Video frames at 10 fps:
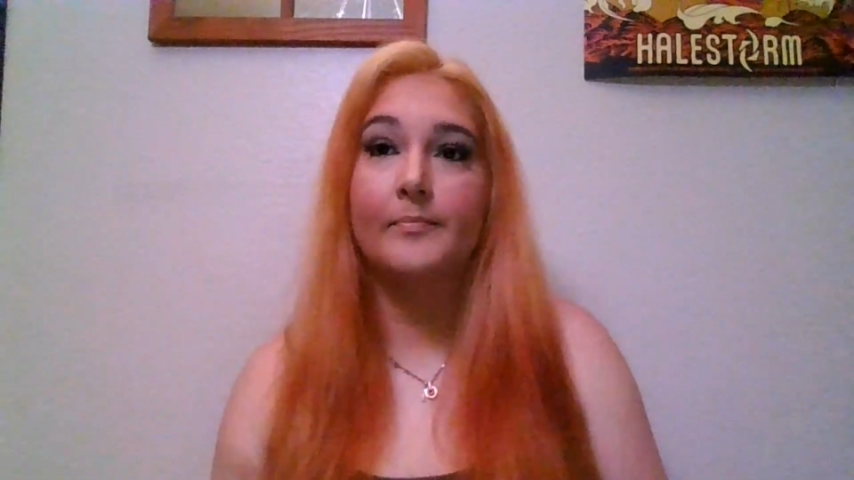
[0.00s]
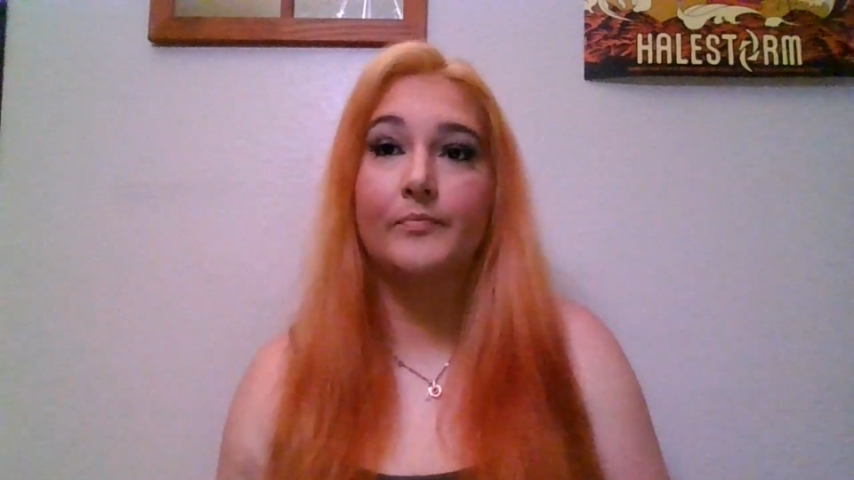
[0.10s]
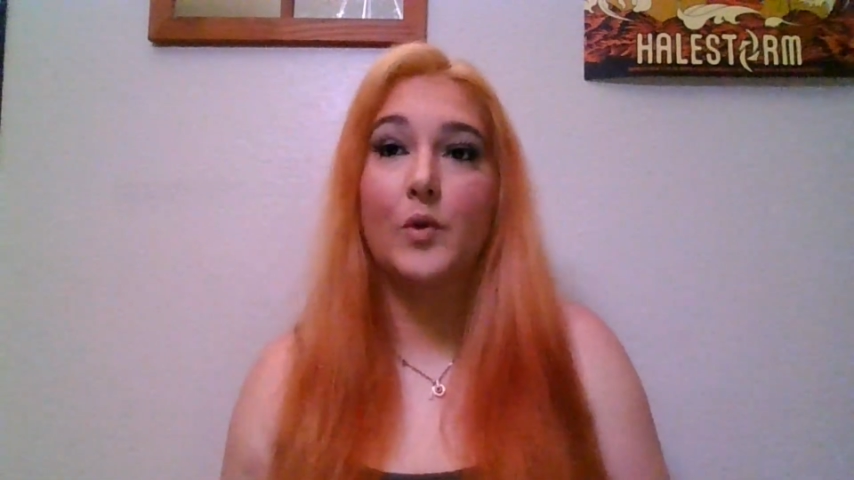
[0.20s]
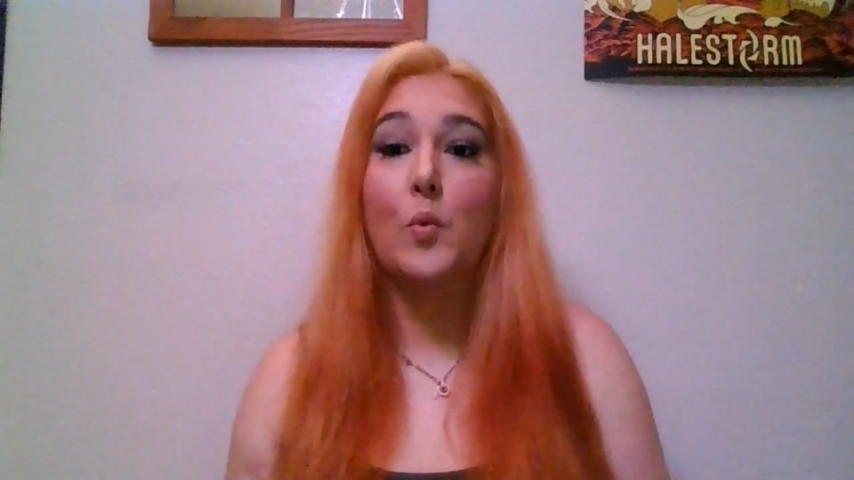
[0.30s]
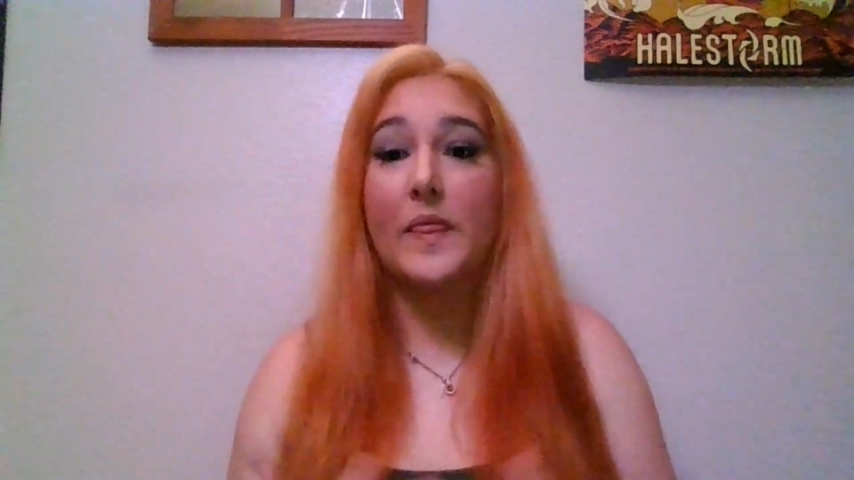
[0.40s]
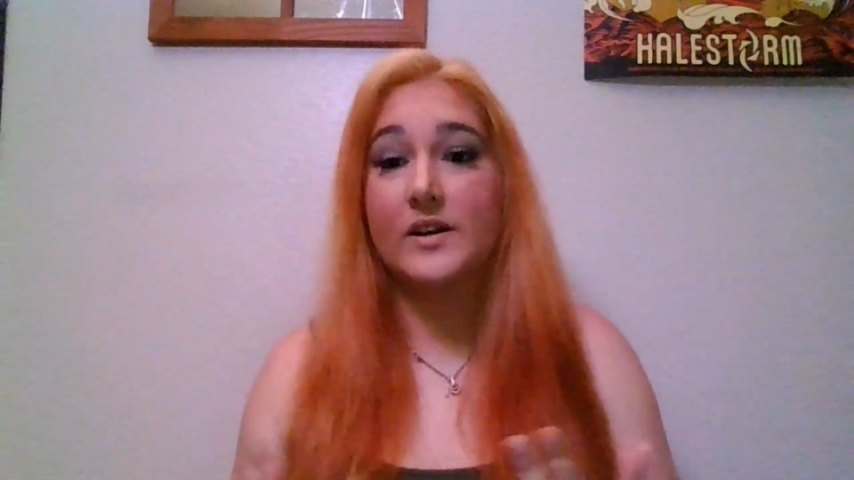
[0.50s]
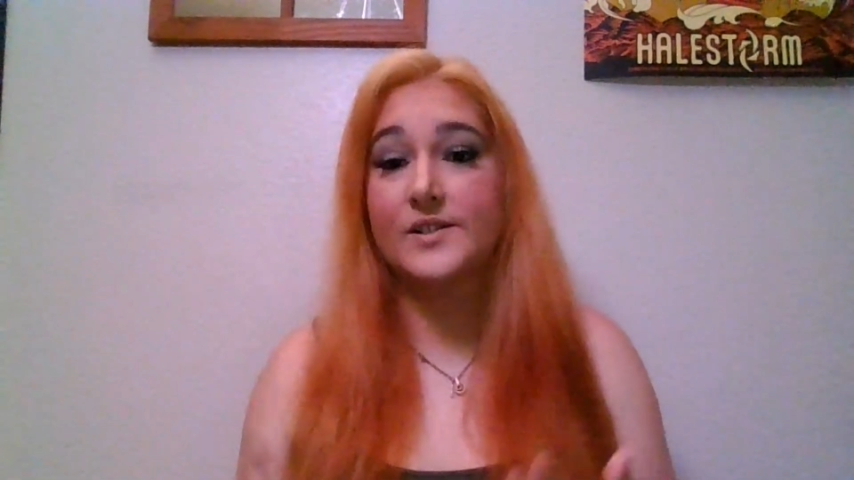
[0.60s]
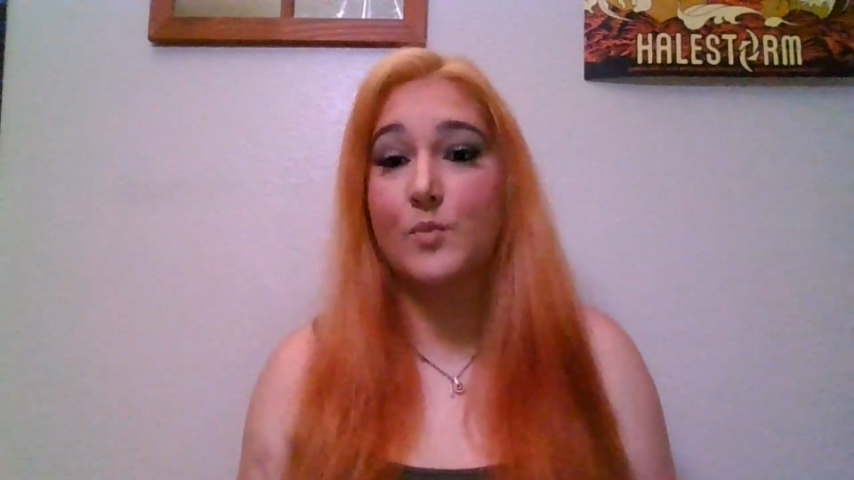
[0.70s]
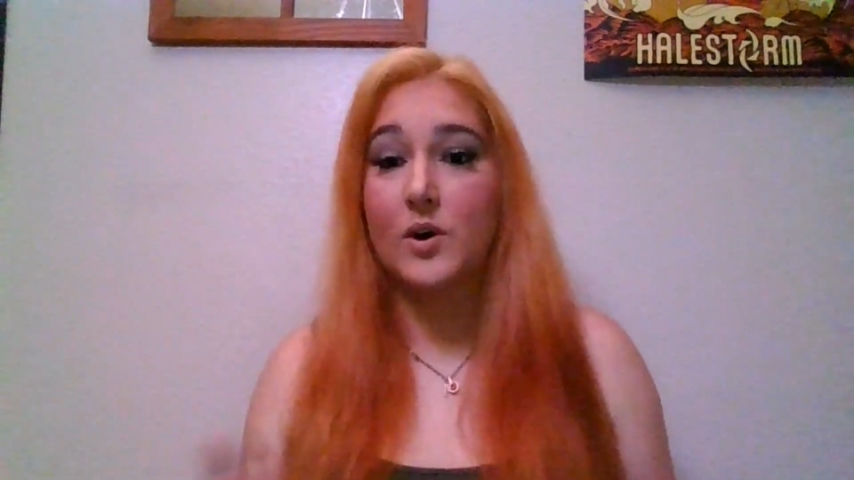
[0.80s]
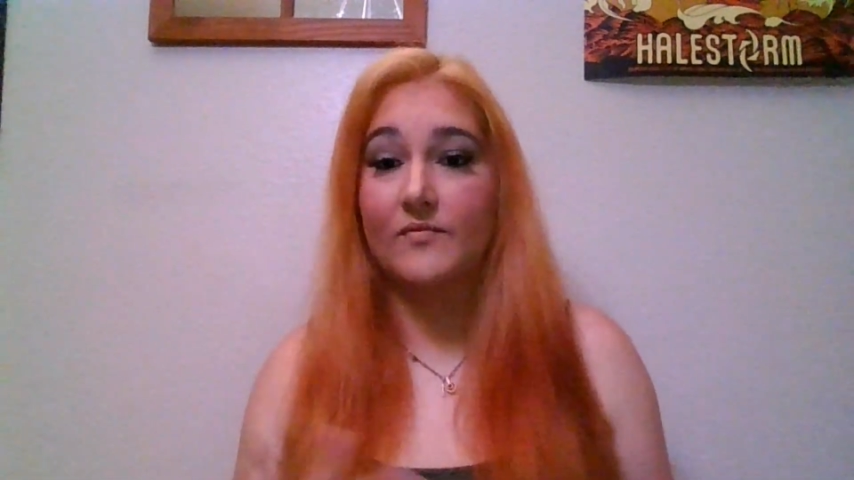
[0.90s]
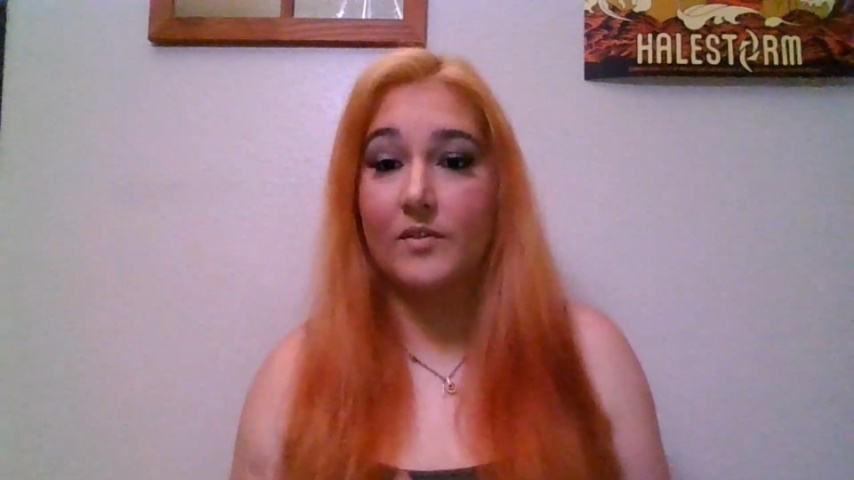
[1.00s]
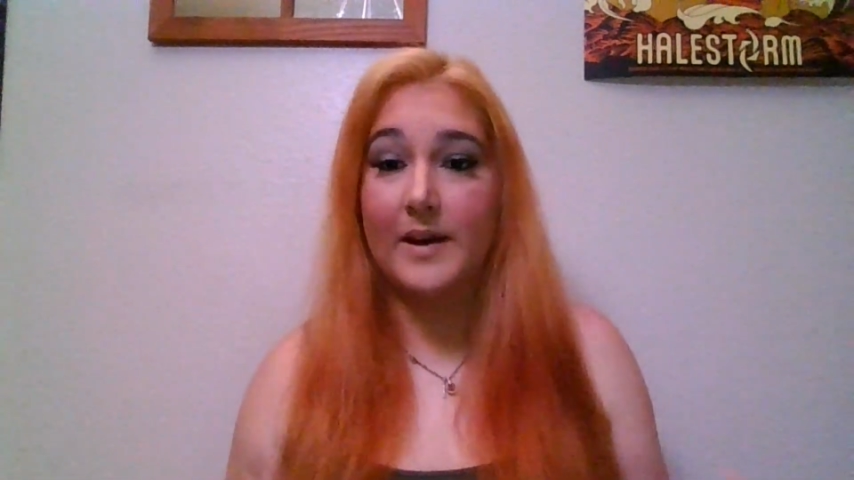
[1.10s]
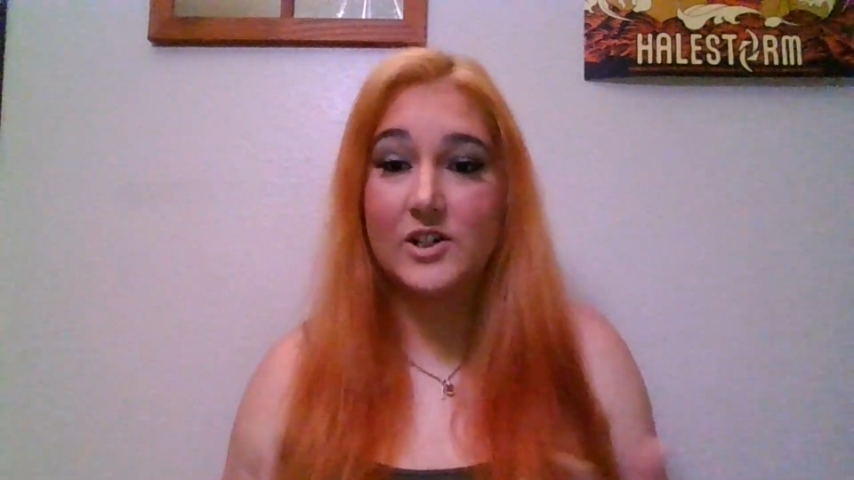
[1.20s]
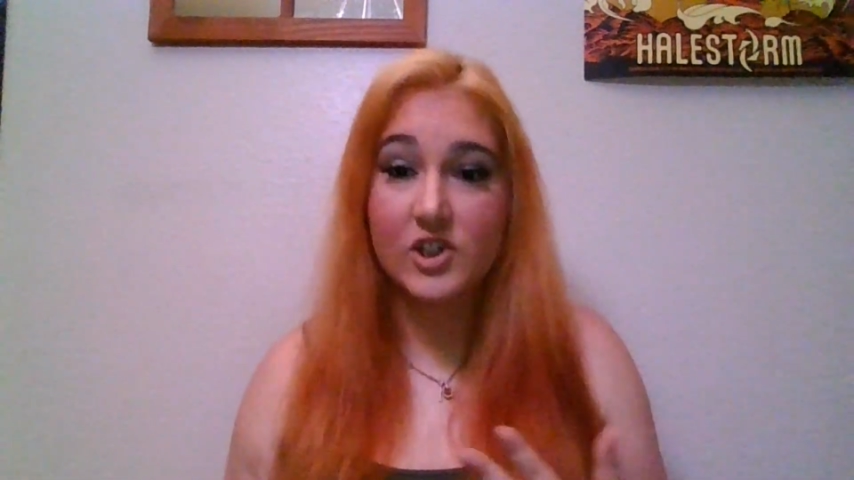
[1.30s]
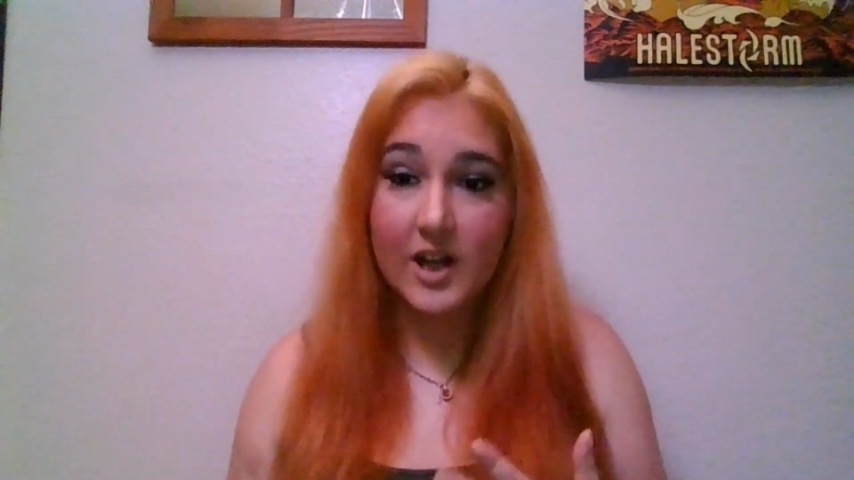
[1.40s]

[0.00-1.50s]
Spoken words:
when there's more information